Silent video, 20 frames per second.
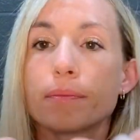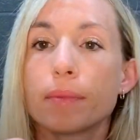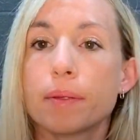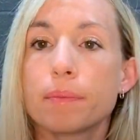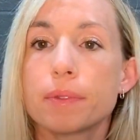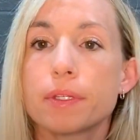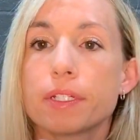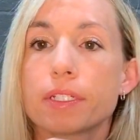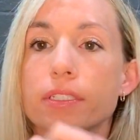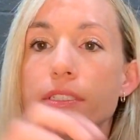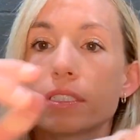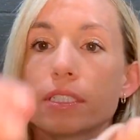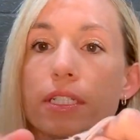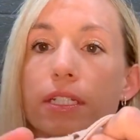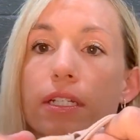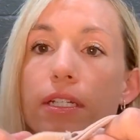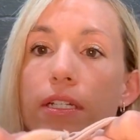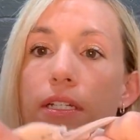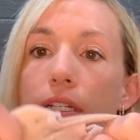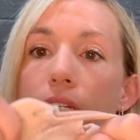Maybe you can see
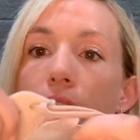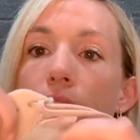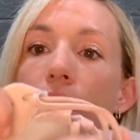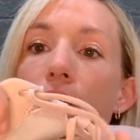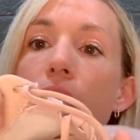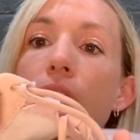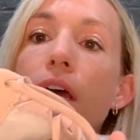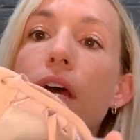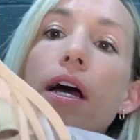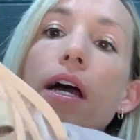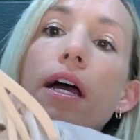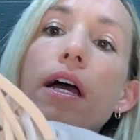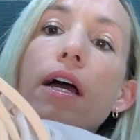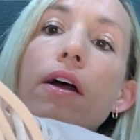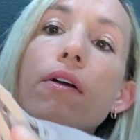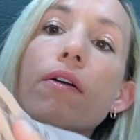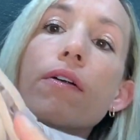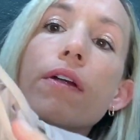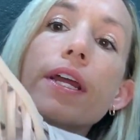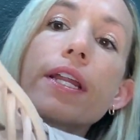it
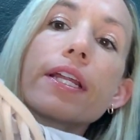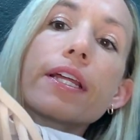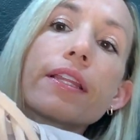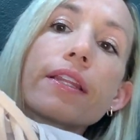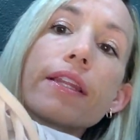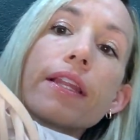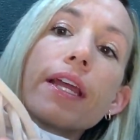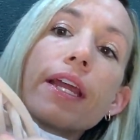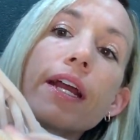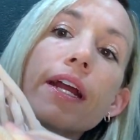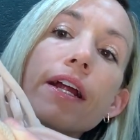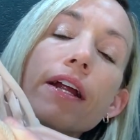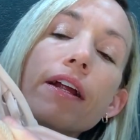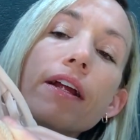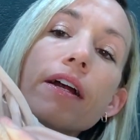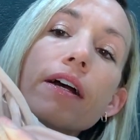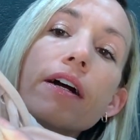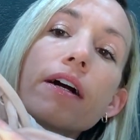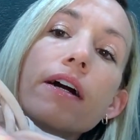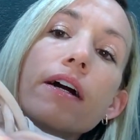right in there.
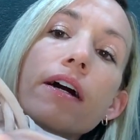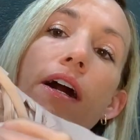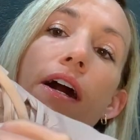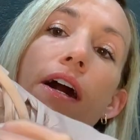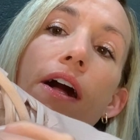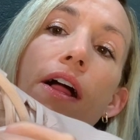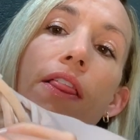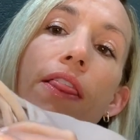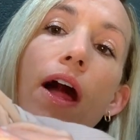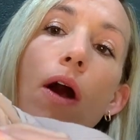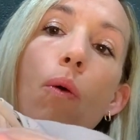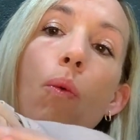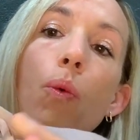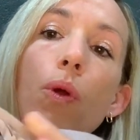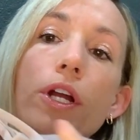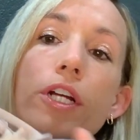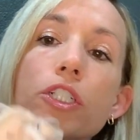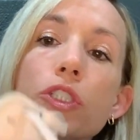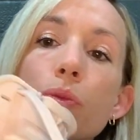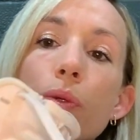That
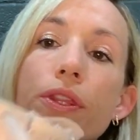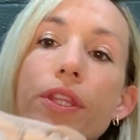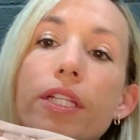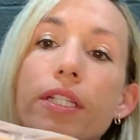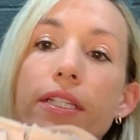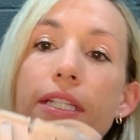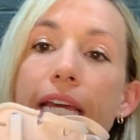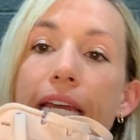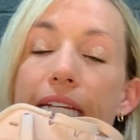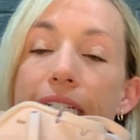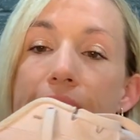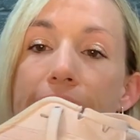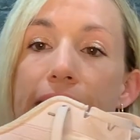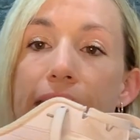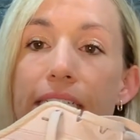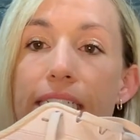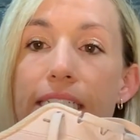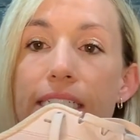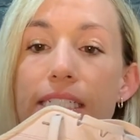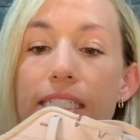works with the
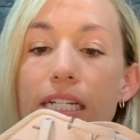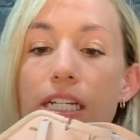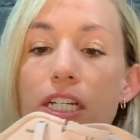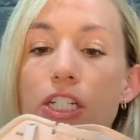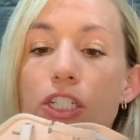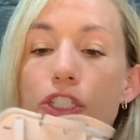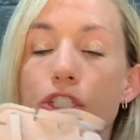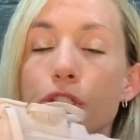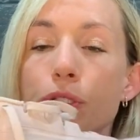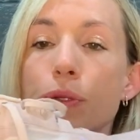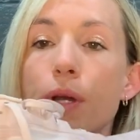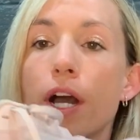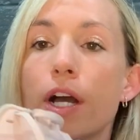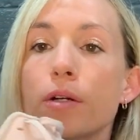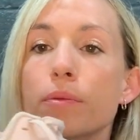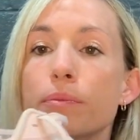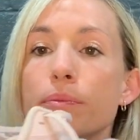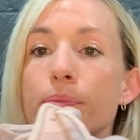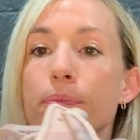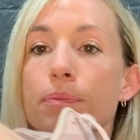laces to
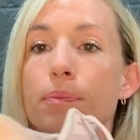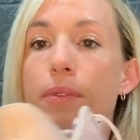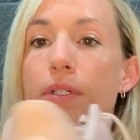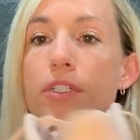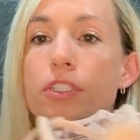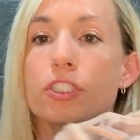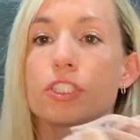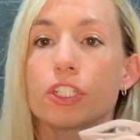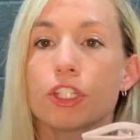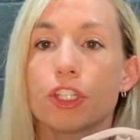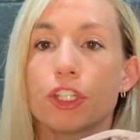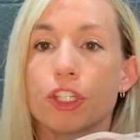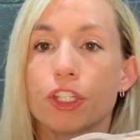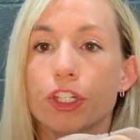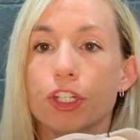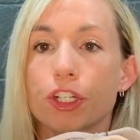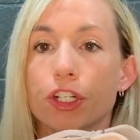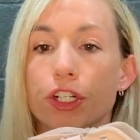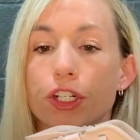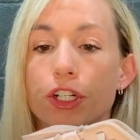help
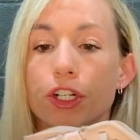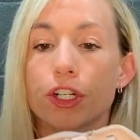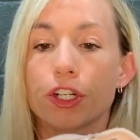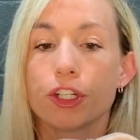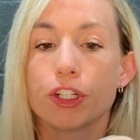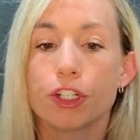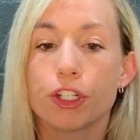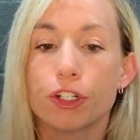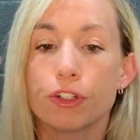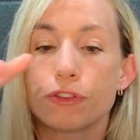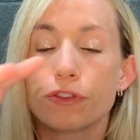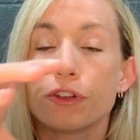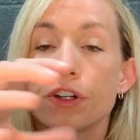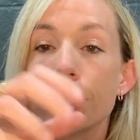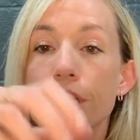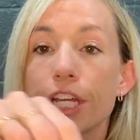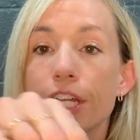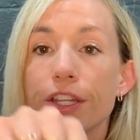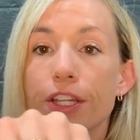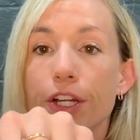secure your
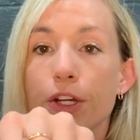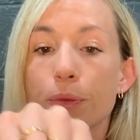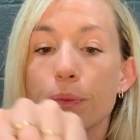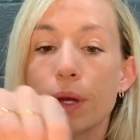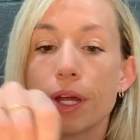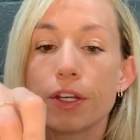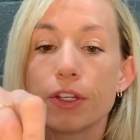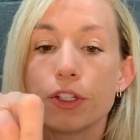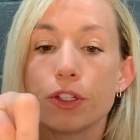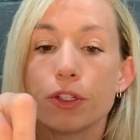foot in there when